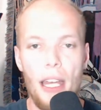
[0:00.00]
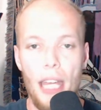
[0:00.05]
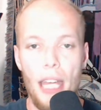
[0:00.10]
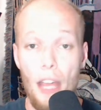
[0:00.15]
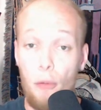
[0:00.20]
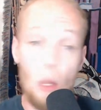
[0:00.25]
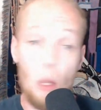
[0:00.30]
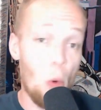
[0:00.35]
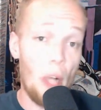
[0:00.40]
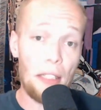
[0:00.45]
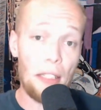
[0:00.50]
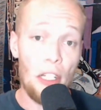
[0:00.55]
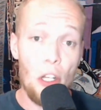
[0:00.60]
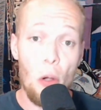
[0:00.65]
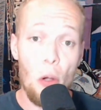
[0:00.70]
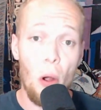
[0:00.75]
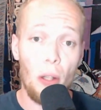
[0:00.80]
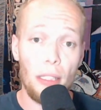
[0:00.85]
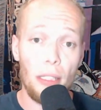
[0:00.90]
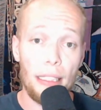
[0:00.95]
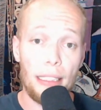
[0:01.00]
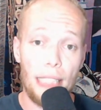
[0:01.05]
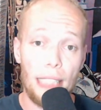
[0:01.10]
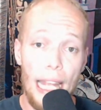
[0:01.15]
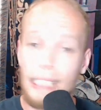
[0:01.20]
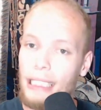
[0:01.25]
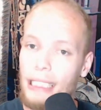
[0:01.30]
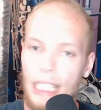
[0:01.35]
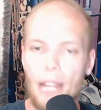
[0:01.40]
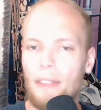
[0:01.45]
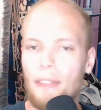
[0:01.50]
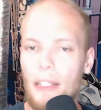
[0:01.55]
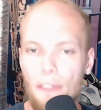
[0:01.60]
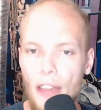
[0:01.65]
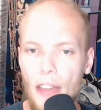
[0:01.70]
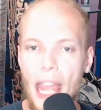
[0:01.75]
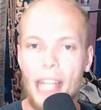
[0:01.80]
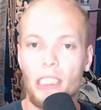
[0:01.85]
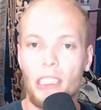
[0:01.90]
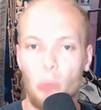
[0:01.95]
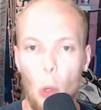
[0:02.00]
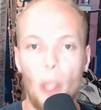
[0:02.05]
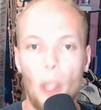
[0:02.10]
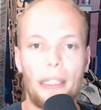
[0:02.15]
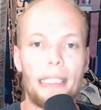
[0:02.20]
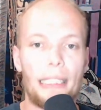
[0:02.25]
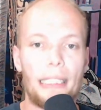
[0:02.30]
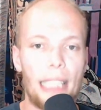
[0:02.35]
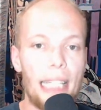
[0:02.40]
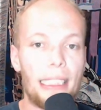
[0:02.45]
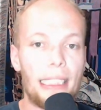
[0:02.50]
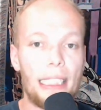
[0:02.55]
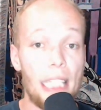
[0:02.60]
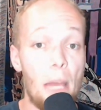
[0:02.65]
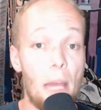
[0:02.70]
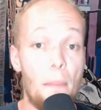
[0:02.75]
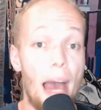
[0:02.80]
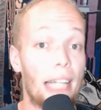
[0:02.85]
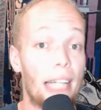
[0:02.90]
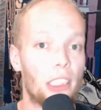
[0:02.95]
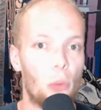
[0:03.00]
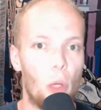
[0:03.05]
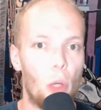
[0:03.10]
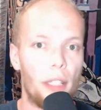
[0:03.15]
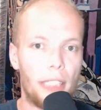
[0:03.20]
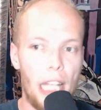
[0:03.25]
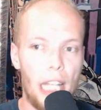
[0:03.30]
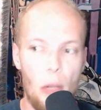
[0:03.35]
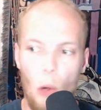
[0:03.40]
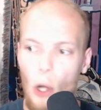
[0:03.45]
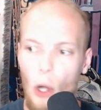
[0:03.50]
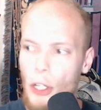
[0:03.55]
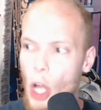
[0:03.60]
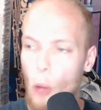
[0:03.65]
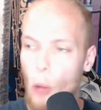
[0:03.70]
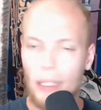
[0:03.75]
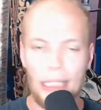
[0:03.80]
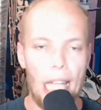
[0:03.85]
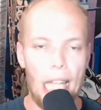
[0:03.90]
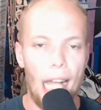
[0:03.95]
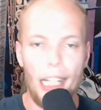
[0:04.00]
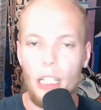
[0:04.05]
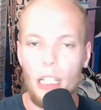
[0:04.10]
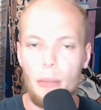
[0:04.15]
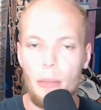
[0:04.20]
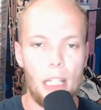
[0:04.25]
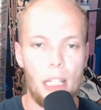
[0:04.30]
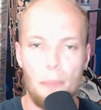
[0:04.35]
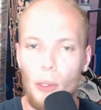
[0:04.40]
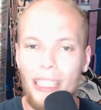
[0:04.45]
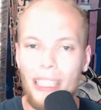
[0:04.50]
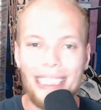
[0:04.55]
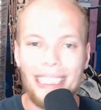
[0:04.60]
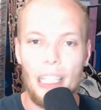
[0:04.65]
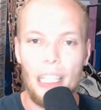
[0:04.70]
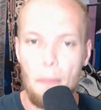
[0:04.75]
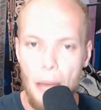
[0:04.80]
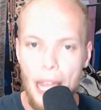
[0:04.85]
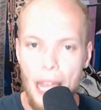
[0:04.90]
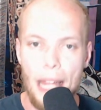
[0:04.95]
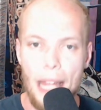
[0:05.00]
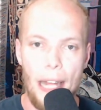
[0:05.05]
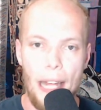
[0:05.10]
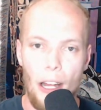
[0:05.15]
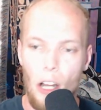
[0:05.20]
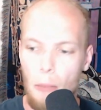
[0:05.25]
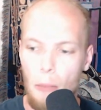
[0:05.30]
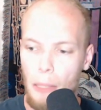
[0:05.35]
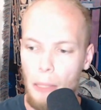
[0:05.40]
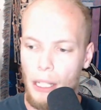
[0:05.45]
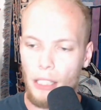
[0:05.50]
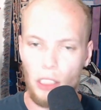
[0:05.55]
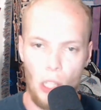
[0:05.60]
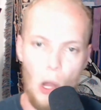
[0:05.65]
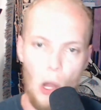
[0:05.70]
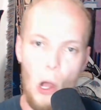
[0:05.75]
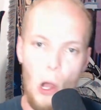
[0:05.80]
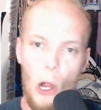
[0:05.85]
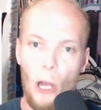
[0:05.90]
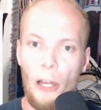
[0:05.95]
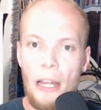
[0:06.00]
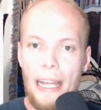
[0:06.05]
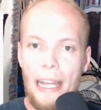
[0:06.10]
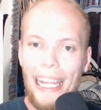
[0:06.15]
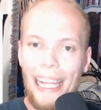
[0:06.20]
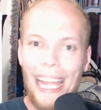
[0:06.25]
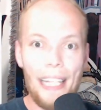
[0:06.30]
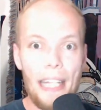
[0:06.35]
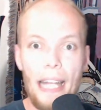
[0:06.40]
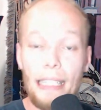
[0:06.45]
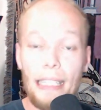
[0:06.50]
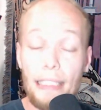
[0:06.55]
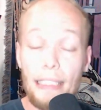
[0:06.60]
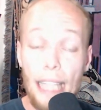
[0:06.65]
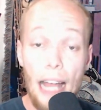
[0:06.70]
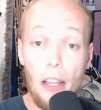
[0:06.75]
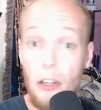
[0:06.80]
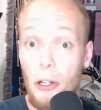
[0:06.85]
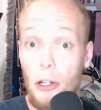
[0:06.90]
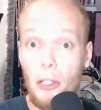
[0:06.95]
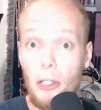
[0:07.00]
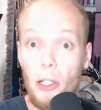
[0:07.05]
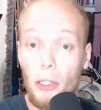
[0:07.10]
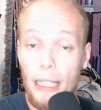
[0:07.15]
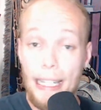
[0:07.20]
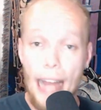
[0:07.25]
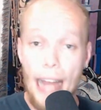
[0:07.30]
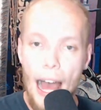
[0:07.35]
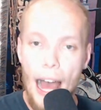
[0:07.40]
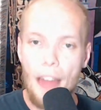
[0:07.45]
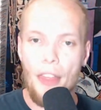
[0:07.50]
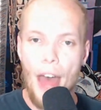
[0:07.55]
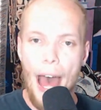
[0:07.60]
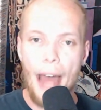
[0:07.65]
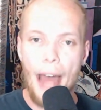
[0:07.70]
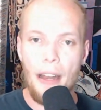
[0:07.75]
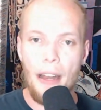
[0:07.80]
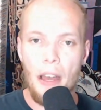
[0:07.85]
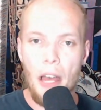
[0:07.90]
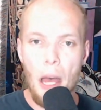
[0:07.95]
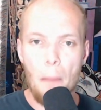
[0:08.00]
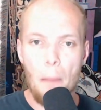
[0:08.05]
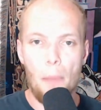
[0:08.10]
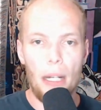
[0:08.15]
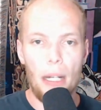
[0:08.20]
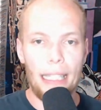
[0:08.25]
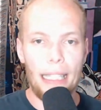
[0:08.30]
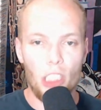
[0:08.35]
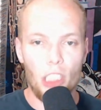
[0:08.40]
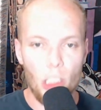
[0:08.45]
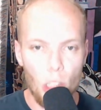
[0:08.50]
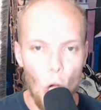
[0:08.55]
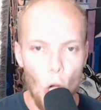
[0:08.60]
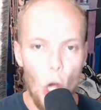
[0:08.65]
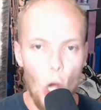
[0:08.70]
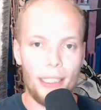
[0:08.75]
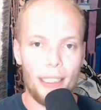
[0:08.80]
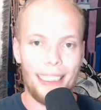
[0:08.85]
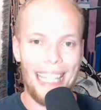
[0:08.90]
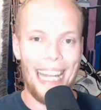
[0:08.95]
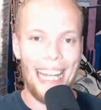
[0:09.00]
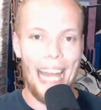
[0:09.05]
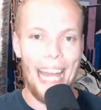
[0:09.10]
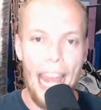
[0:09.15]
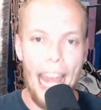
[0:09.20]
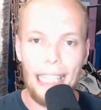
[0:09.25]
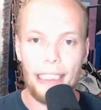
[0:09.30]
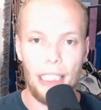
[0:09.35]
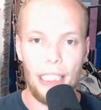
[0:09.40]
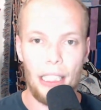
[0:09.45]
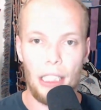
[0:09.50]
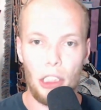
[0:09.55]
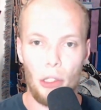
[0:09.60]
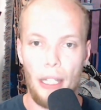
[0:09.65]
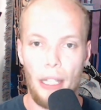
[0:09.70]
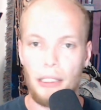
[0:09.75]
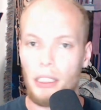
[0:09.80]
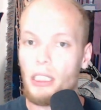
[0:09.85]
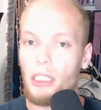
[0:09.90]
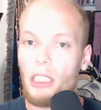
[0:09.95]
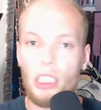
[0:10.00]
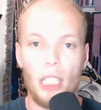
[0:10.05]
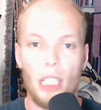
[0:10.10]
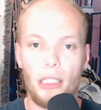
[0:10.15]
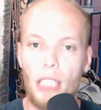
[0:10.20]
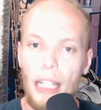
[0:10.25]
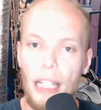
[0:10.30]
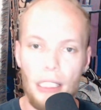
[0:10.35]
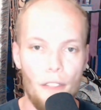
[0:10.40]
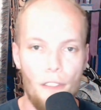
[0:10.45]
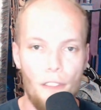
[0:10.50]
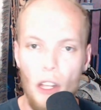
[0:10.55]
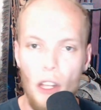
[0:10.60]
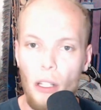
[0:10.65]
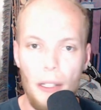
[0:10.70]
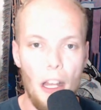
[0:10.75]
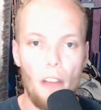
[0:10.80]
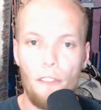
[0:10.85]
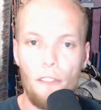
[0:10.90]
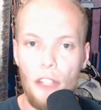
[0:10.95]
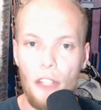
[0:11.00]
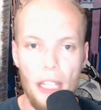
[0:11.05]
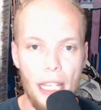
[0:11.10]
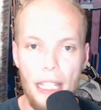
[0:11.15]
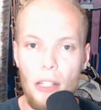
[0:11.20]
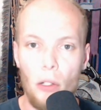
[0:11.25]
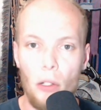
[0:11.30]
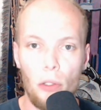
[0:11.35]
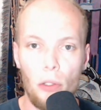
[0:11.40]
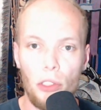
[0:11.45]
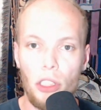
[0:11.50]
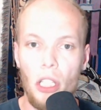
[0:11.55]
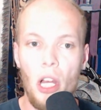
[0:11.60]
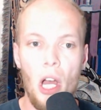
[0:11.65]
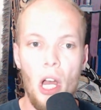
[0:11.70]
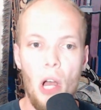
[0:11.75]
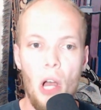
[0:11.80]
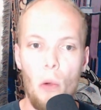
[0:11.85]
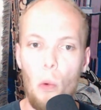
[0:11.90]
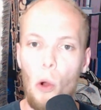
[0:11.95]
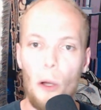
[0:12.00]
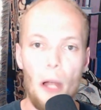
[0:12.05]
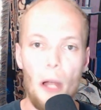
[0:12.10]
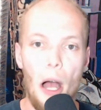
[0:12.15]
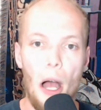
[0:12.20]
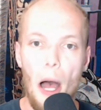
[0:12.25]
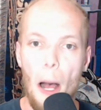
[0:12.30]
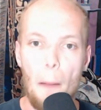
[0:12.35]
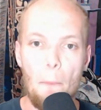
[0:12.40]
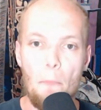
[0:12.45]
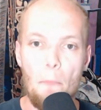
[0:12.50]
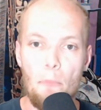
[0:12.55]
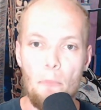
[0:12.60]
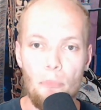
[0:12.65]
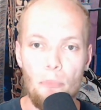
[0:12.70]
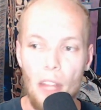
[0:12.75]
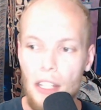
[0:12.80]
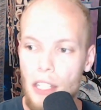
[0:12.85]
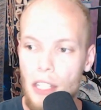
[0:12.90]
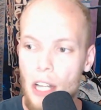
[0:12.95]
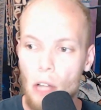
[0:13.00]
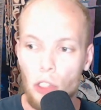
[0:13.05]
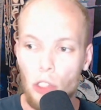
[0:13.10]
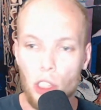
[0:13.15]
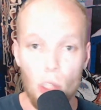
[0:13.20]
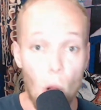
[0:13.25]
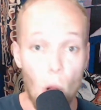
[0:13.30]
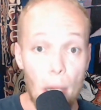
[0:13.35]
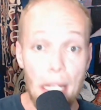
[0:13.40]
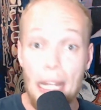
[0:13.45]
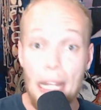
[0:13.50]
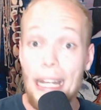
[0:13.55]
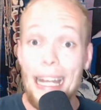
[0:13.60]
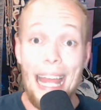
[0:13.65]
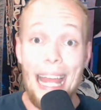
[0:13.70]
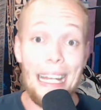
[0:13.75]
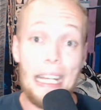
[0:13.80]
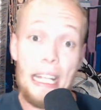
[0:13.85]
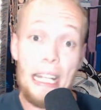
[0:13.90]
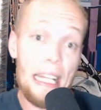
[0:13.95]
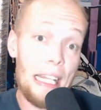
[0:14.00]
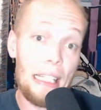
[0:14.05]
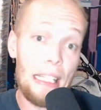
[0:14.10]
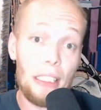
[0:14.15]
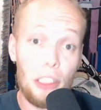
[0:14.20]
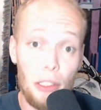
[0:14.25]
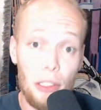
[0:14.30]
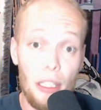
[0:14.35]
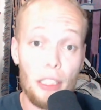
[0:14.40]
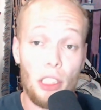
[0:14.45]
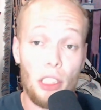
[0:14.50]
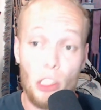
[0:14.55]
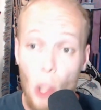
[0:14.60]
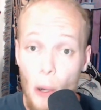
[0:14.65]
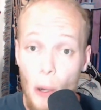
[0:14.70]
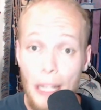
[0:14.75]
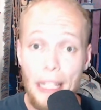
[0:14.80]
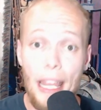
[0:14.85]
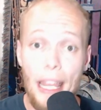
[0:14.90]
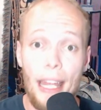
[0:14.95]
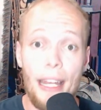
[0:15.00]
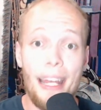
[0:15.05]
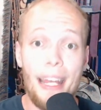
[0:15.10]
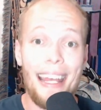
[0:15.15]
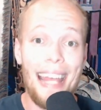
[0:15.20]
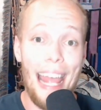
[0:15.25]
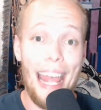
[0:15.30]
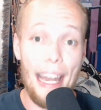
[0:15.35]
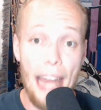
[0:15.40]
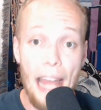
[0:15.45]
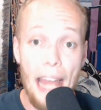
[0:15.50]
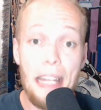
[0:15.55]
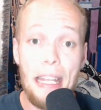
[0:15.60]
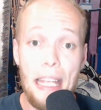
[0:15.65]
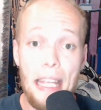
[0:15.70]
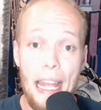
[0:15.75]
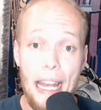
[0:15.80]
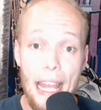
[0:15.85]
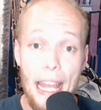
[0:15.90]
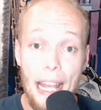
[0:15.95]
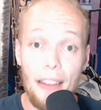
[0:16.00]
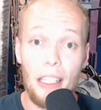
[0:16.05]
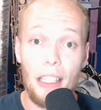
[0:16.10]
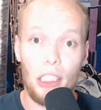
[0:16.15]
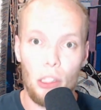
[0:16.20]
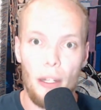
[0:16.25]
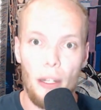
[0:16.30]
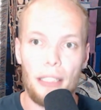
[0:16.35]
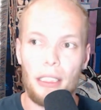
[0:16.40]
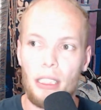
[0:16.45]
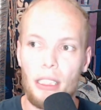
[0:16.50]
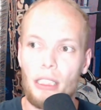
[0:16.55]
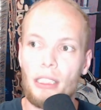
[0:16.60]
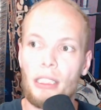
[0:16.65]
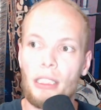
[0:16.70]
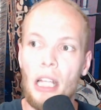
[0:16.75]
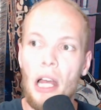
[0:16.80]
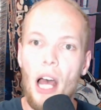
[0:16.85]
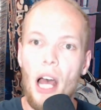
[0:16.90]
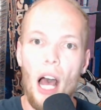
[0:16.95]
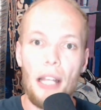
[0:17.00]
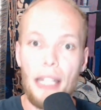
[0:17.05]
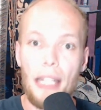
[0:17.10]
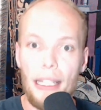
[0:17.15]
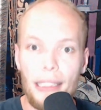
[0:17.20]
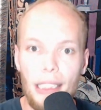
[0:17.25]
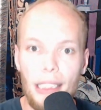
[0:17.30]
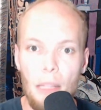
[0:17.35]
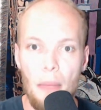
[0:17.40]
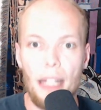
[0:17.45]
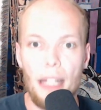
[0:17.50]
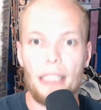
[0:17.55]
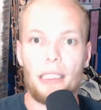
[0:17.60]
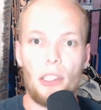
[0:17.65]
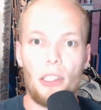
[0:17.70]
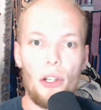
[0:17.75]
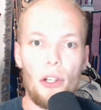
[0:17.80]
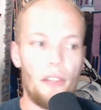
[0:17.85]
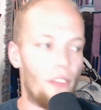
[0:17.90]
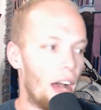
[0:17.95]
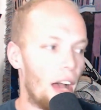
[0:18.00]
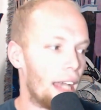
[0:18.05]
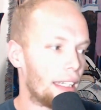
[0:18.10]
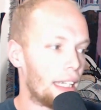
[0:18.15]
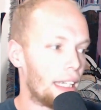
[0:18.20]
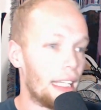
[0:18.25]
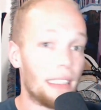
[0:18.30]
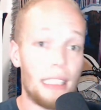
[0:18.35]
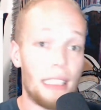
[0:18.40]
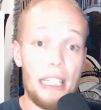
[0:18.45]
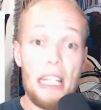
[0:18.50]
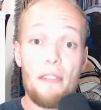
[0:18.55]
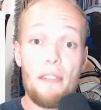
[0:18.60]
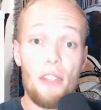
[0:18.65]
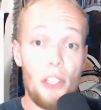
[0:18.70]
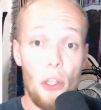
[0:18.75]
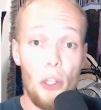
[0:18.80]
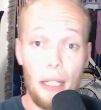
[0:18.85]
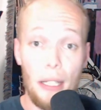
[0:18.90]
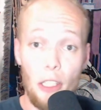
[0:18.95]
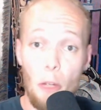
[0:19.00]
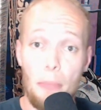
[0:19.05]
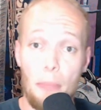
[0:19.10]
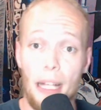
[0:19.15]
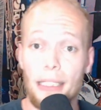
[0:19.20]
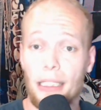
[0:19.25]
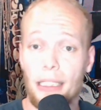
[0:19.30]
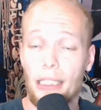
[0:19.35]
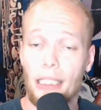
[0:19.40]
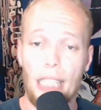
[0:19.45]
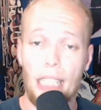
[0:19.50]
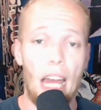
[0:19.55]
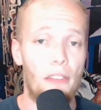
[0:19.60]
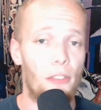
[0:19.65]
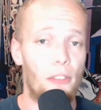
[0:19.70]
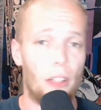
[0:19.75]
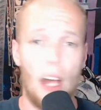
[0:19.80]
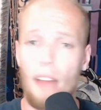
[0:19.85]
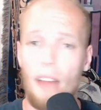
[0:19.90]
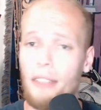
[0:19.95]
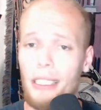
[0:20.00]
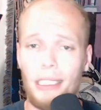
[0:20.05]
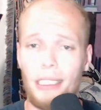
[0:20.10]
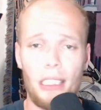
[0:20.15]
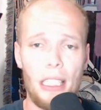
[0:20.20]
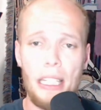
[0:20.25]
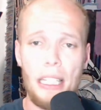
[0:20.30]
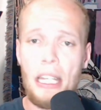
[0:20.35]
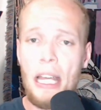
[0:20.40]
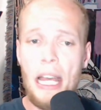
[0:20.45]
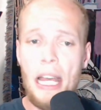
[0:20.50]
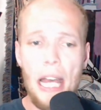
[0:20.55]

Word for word: If we want the New Orleans Saints, and if the fans want the Saints to get back to what they were, no, it's not going to be the Brees and the Peyton era, because Carr and Dennis Allen are clearly not that, but it starts and ends in the trenches, just like the Philadelphia Eagles were, um, you know, starting it and ending it in the starting it and ending it in the trenches against the Minnesota Vikings, and even doing their best to stifle, obviously,